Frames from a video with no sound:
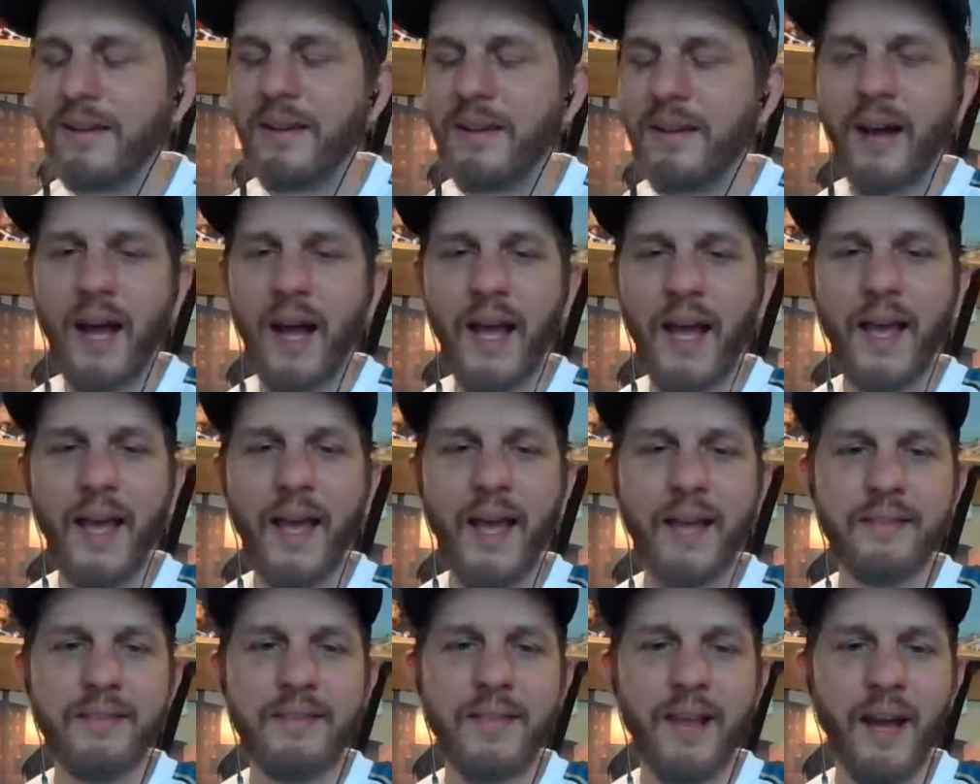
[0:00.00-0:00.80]
I
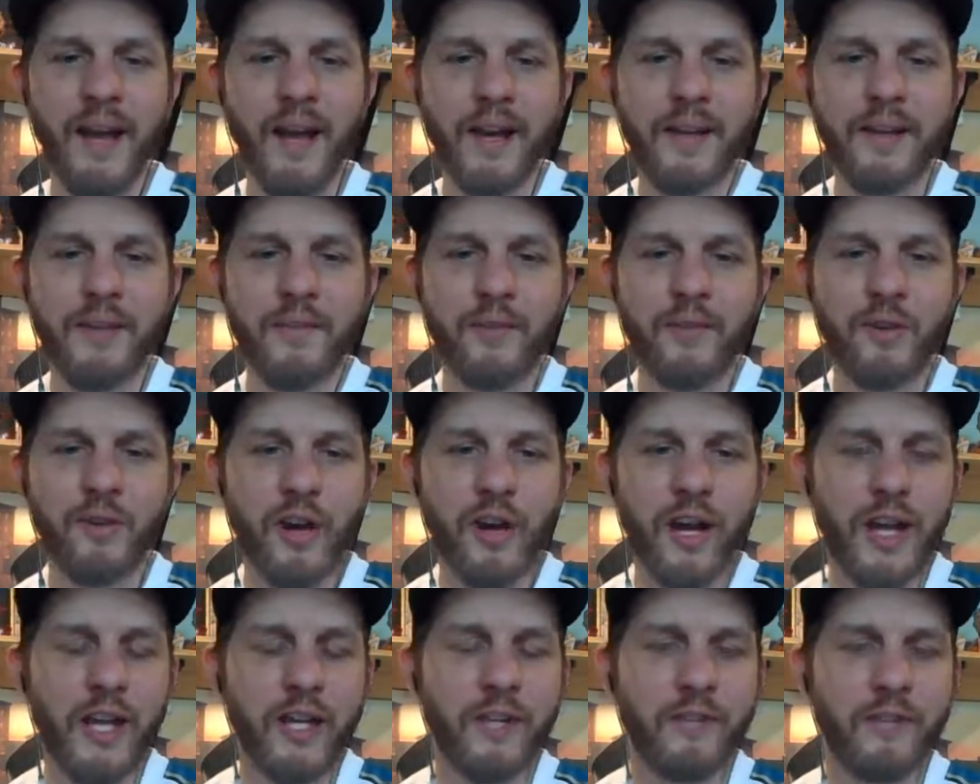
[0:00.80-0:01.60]
had talk of
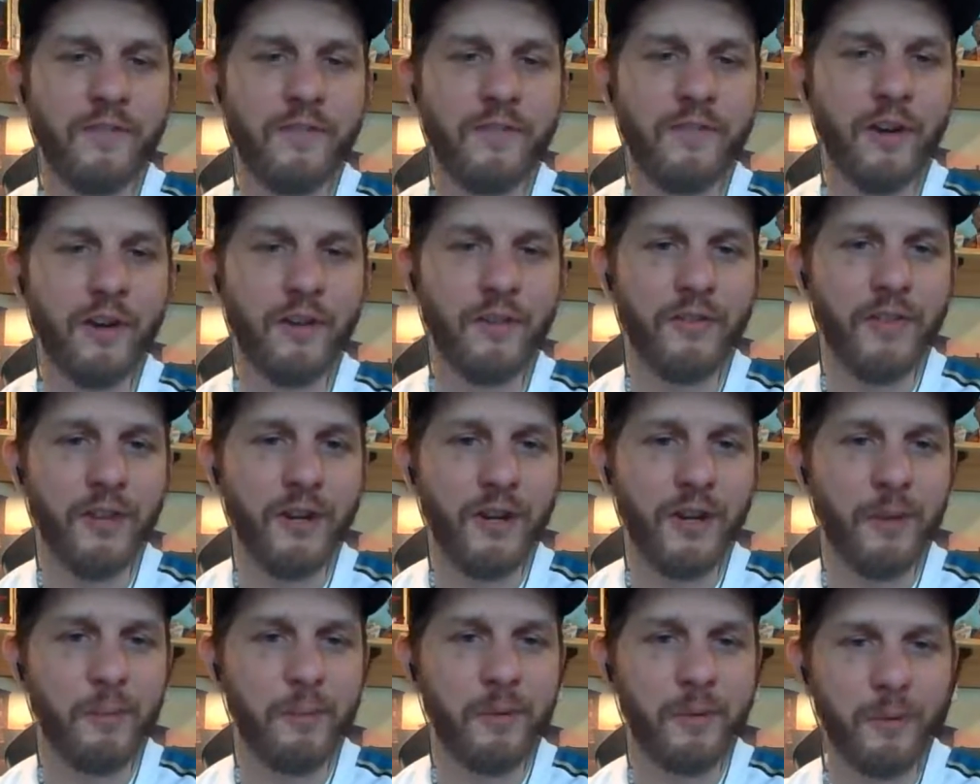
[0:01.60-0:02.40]
trades for the
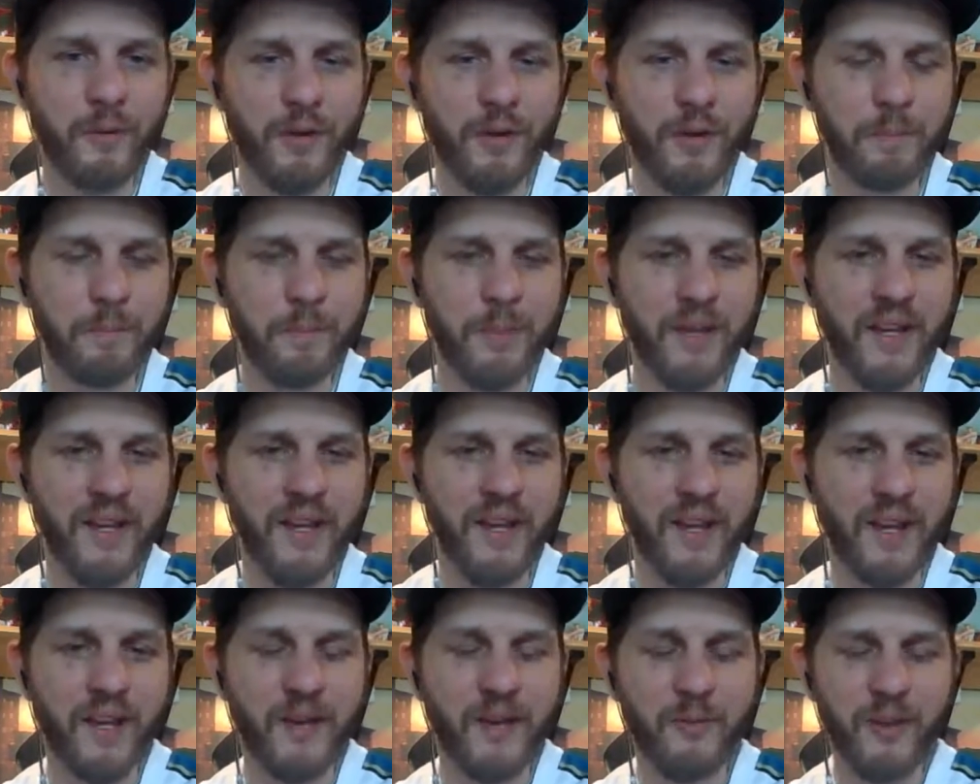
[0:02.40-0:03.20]
number 1
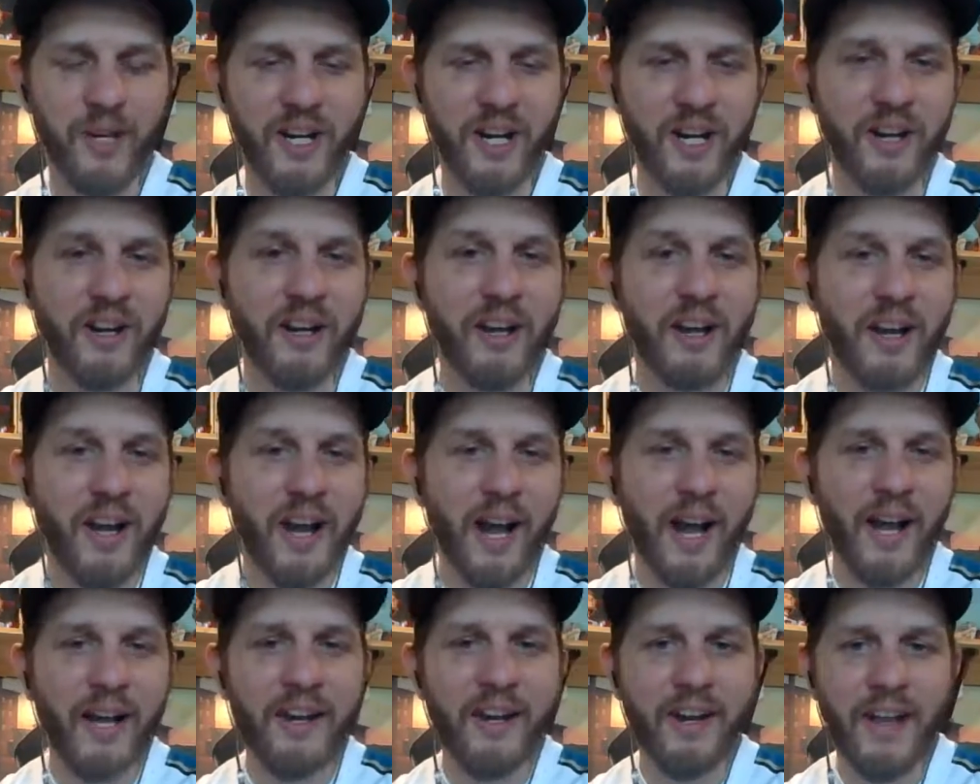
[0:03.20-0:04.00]
pick where
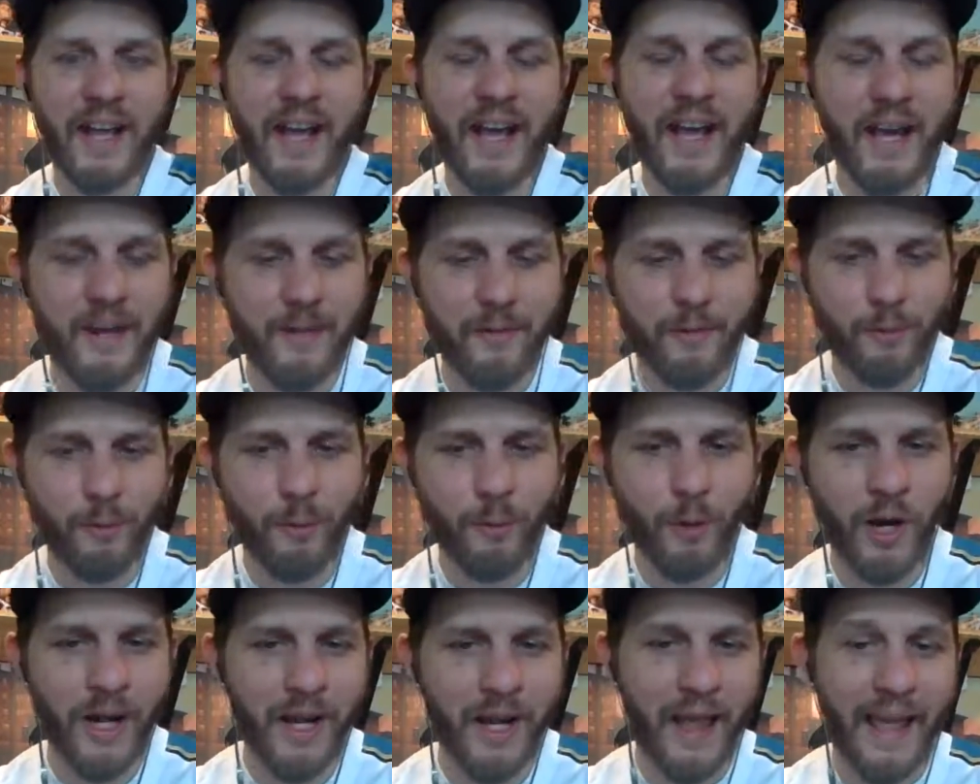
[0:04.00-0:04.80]
I could have had
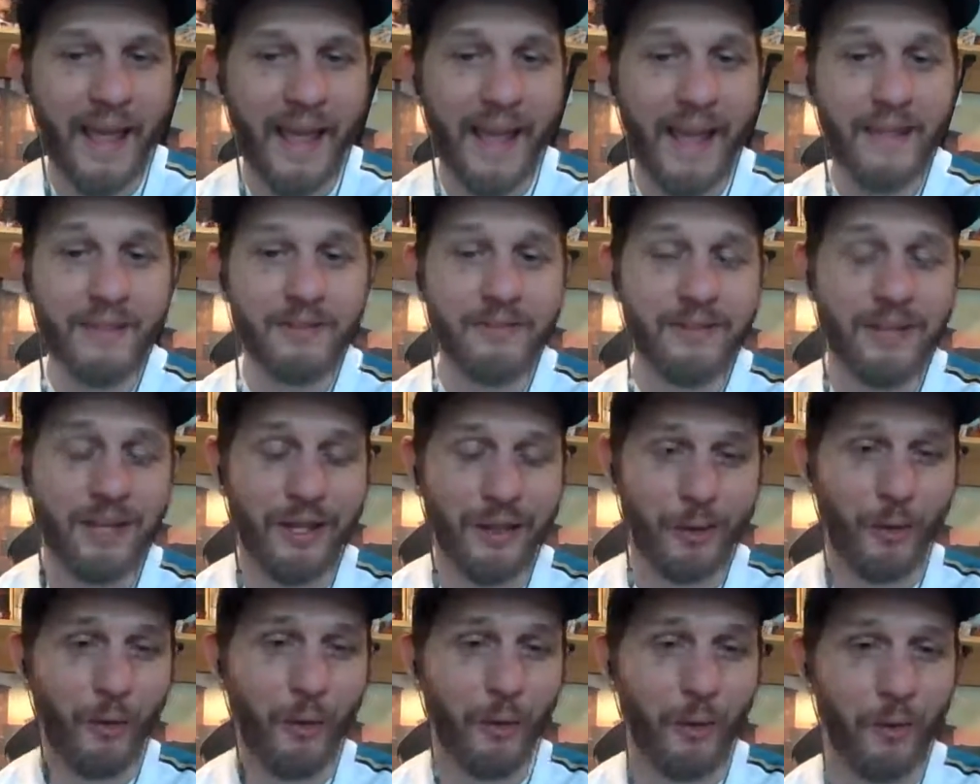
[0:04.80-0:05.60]
1 and
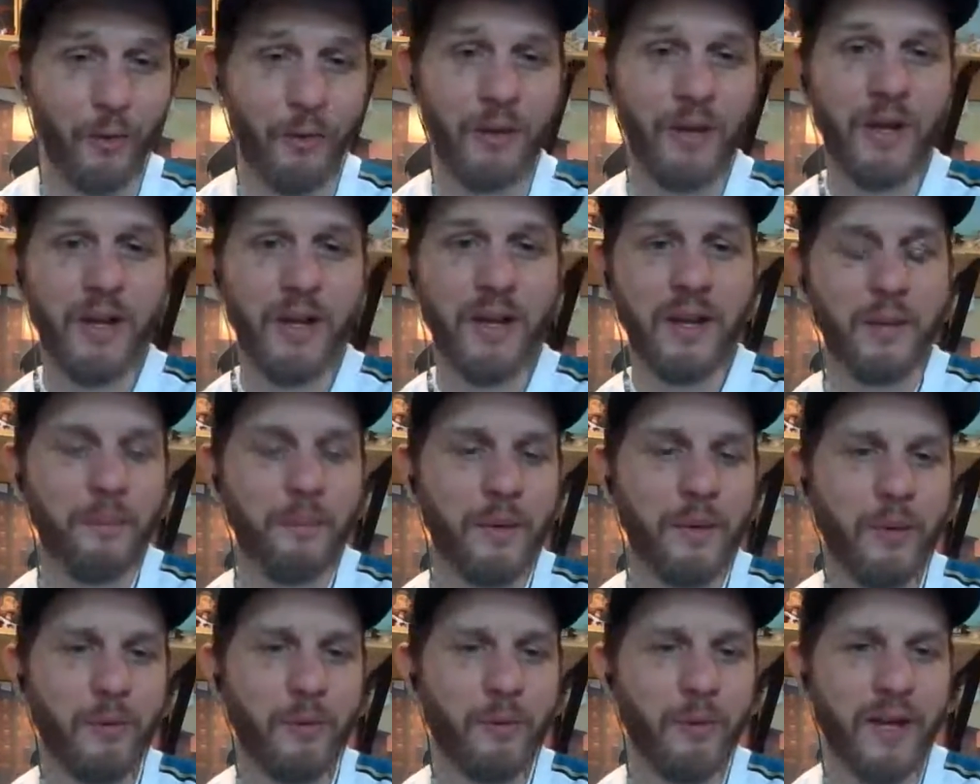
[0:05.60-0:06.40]
2,
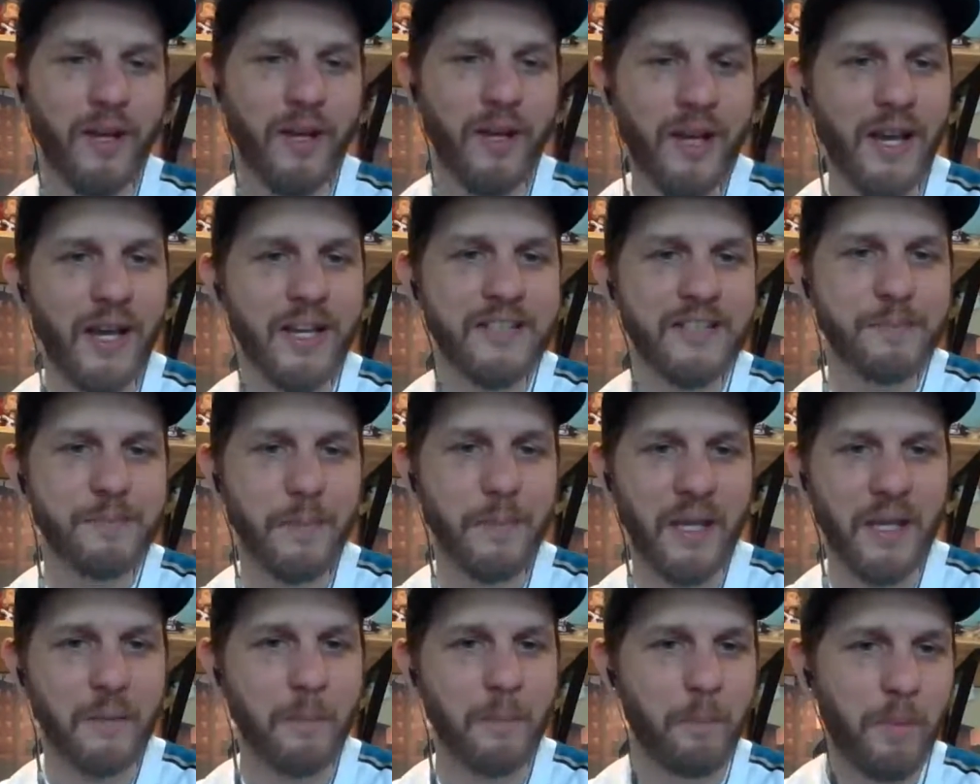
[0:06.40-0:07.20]
but it would have cost
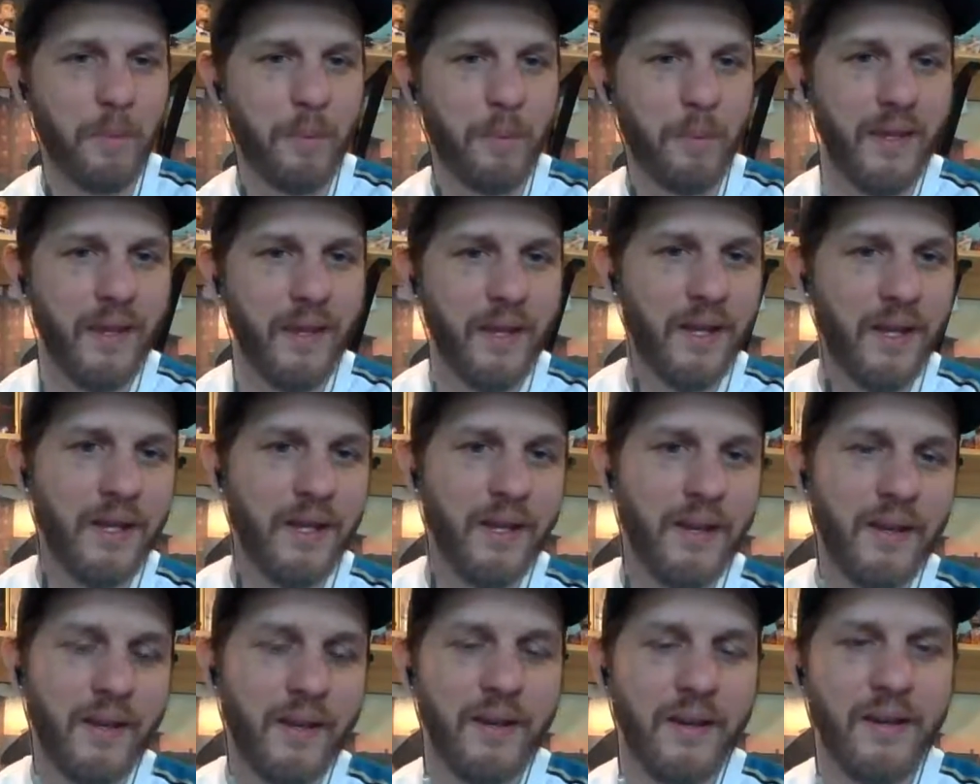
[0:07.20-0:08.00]
me
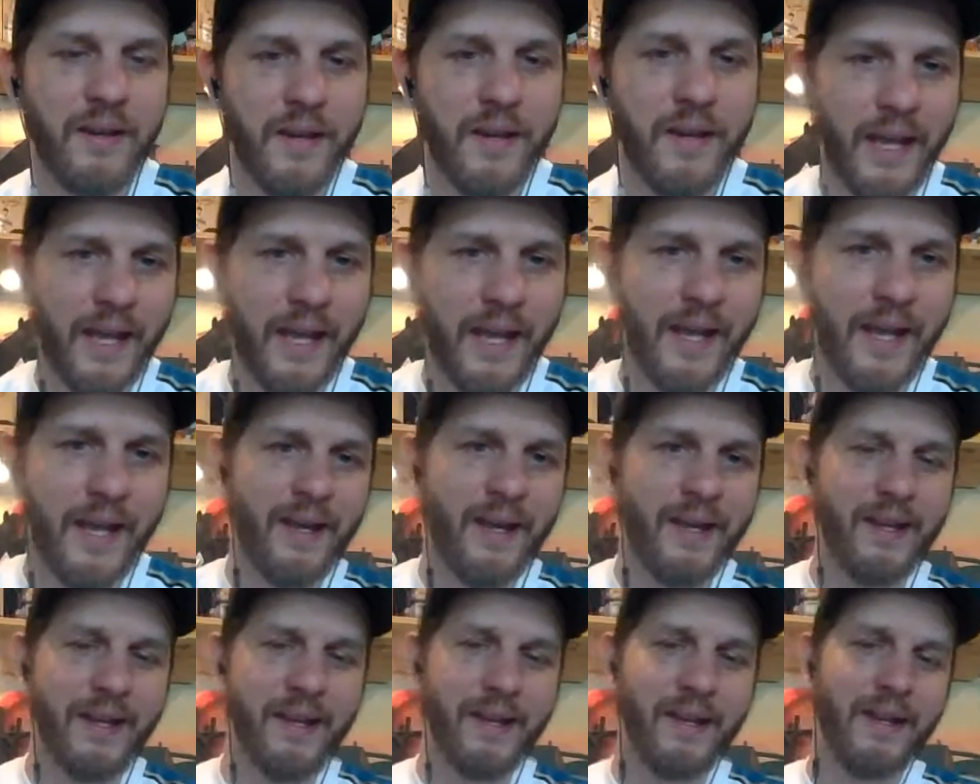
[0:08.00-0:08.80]
Embiid,
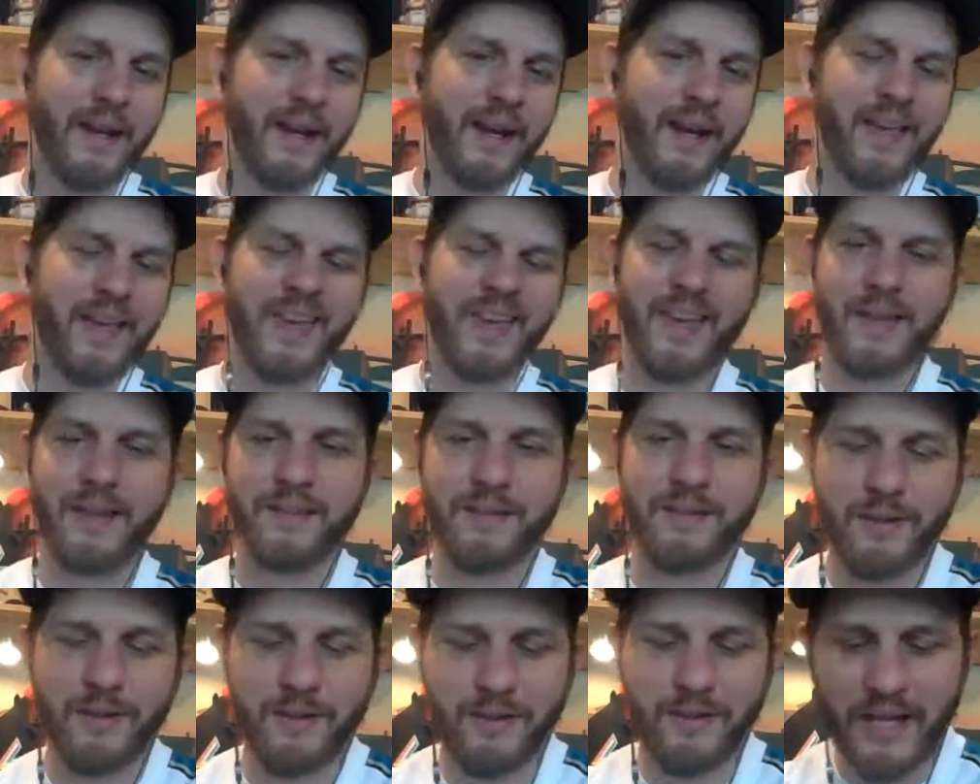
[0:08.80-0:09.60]
and I
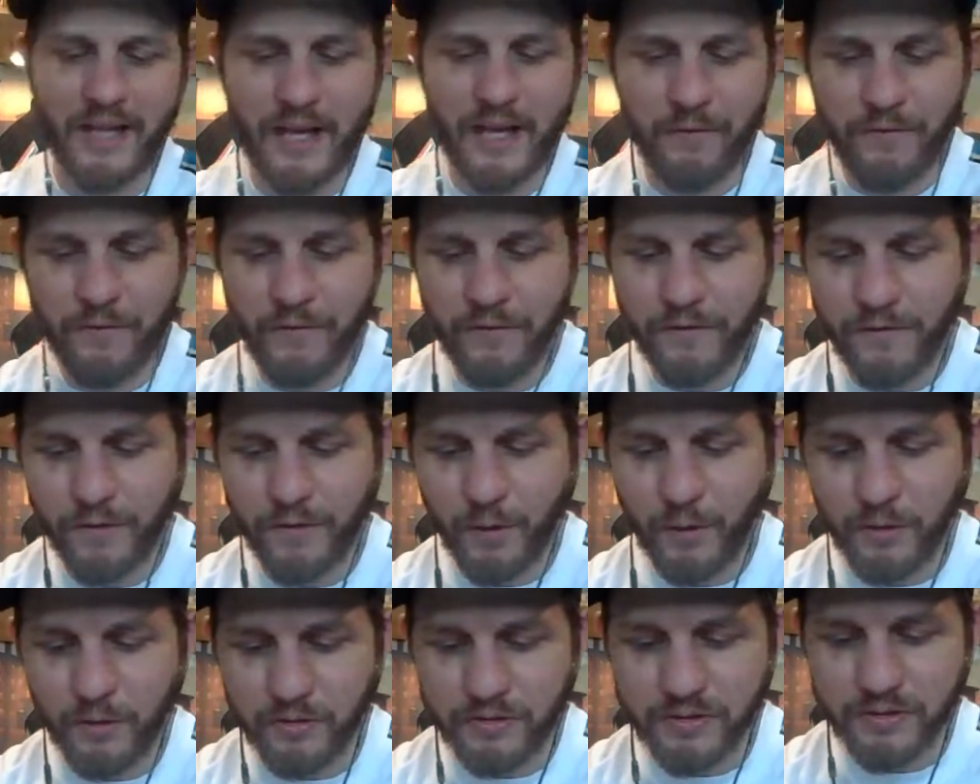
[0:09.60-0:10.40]
can't do that for
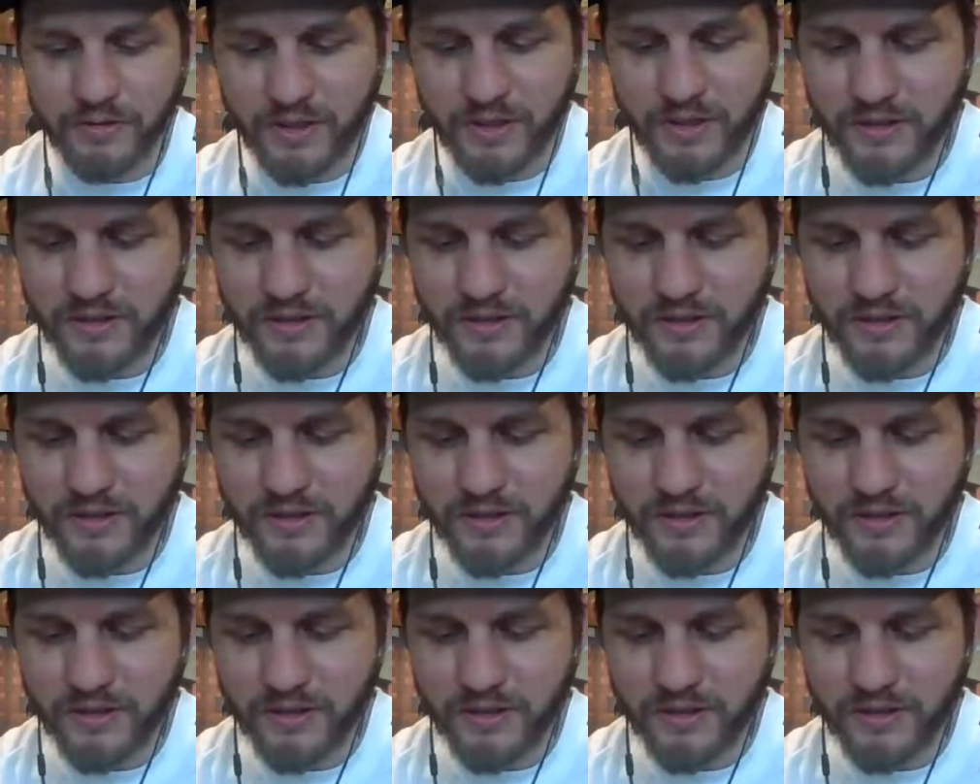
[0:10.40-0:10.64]
Fultz.